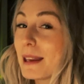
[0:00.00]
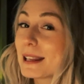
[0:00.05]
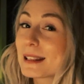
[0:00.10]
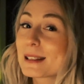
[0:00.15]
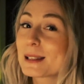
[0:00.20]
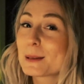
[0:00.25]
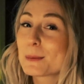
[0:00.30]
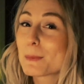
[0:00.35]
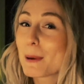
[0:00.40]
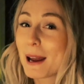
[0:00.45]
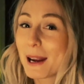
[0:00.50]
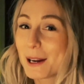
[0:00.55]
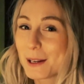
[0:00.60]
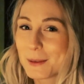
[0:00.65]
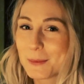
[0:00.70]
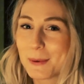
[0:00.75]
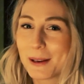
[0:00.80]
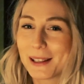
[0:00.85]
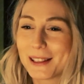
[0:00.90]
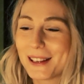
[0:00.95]

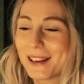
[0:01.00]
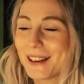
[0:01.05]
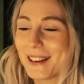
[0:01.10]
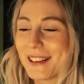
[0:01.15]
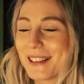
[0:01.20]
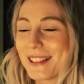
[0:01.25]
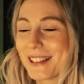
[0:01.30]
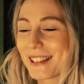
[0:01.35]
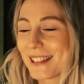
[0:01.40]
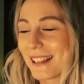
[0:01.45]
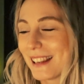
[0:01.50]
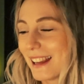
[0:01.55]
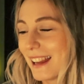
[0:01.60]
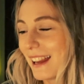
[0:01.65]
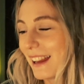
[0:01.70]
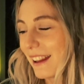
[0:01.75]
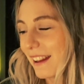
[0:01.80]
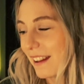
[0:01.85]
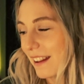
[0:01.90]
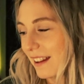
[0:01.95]
inspired by the ice.
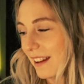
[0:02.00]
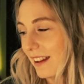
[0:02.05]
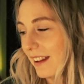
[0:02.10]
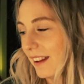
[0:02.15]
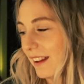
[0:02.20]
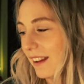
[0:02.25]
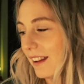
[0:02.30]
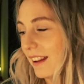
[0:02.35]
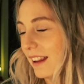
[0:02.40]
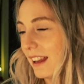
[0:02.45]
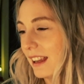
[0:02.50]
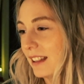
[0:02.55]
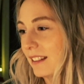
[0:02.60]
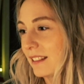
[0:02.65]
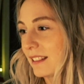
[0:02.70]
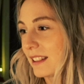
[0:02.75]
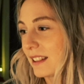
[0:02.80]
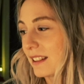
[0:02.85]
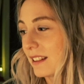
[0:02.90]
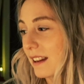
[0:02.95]

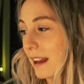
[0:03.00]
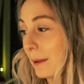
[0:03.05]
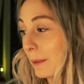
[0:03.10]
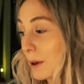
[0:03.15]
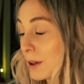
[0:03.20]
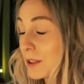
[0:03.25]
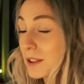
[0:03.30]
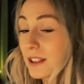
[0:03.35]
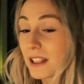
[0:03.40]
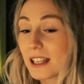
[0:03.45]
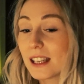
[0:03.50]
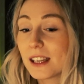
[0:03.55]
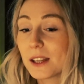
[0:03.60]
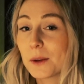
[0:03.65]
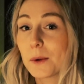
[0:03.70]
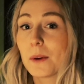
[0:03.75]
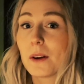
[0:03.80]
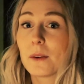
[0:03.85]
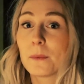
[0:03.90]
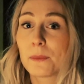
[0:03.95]
And I'm
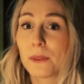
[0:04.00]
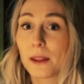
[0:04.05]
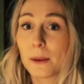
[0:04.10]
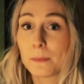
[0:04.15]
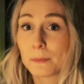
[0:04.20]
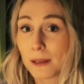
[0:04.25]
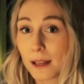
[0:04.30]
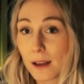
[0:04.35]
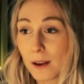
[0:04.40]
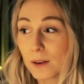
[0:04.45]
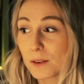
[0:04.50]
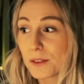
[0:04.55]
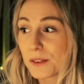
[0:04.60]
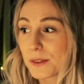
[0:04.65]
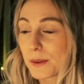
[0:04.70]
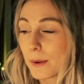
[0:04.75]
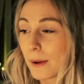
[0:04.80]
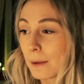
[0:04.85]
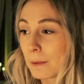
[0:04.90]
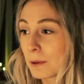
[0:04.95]
continue on them now,
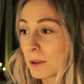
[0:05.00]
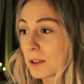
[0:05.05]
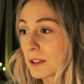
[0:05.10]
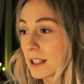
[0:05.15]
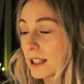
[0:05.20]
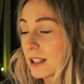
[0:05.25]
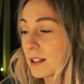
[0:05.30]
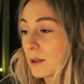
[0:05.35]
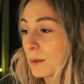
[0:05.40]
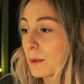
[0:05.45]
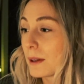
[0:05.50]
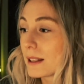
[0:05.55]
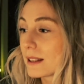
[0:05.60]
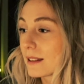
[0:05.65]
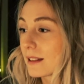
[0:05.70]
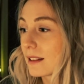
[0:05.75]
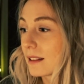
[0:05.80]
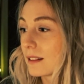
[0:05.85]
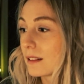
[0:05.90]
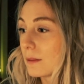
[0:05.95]
so I'm continue
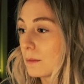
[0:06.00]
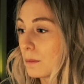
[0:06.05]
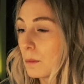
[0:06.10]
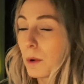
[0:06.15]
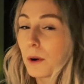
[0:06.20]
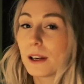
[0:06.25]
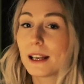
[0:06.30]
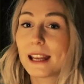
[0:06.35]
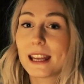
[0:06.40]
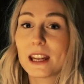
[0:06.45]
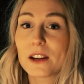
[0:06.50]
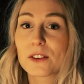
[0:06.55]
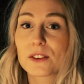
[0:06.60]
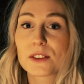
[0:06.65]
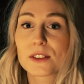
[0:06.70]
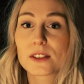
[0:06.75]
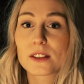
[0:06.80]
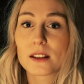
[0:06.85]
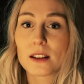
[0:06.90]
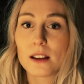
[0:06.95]
with more
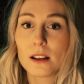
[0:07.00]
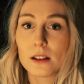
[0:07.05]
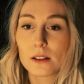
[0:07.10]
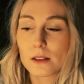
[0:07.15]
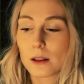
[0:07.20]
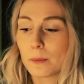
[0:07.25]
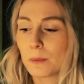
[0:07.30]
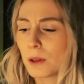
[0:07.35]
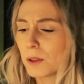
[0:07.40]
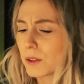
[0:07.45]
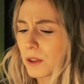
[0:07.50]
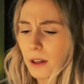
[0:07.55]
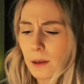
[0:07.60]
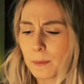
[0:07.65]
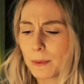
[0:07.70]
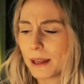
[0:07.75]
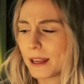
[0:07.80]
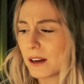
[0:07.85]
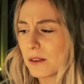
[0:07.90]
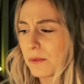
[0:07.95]
layers. So I'm not gonna
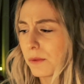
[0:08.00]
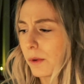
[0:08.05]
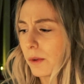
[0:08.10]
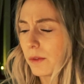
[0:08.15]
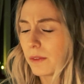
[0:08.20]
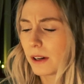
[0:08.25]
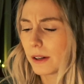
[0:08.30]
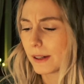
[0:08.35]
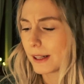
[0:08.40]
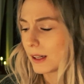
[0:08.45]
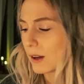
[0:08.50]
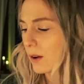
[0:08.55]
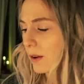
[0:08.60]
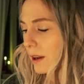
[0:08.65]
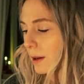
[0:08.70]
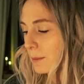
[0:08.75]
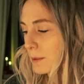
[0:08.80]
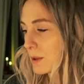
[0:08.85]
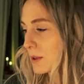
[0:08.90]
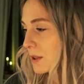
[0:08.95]
be here for very
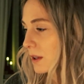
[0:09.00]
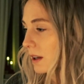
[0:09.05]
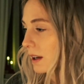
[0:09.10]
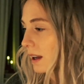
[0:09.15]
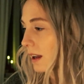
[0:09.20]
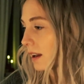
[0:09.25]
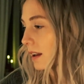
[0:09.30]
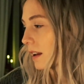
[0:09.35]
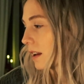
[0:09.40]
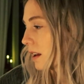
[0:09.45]
long. I'm just gonna